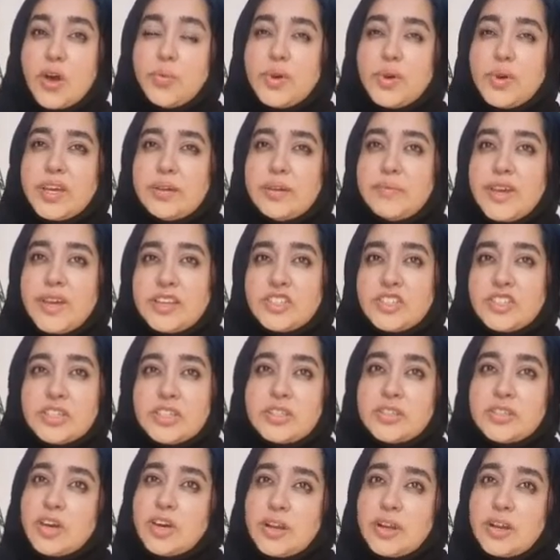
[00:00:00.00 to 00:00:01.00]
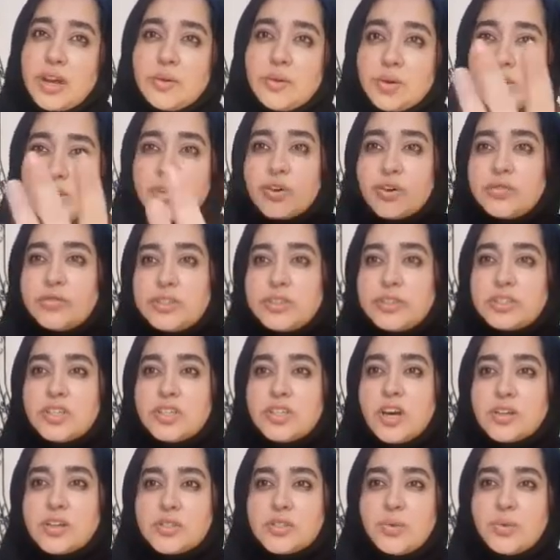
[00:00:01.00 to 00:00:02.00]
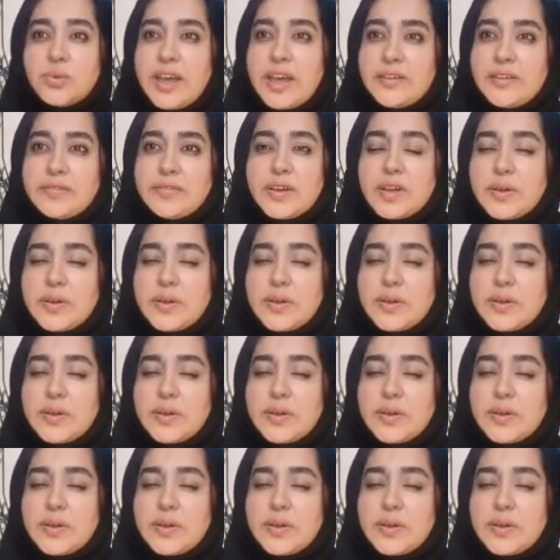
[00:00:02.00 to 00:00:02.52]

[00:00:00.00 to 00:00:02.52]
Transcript: We mentioned on our COVID talks, we have